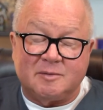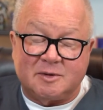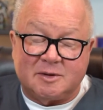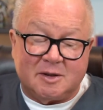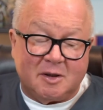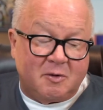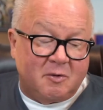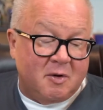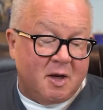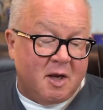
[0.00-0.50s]

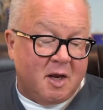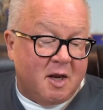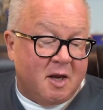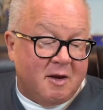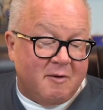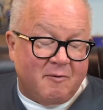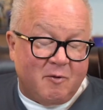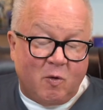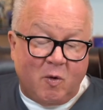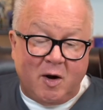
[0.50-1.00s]
So
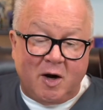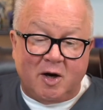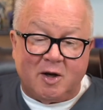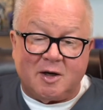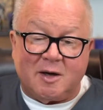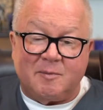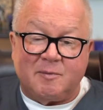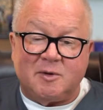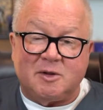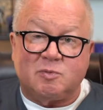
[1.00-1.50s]
if you want to look
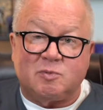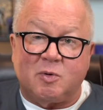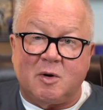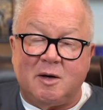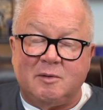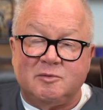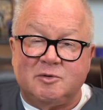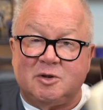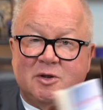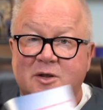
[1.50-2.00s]
up these
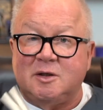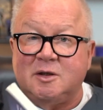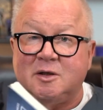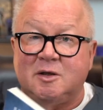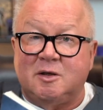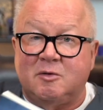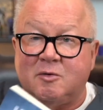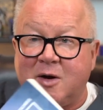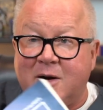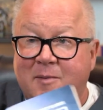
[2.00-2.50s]
problems, you can
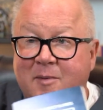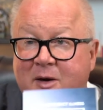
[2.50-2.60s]
grab my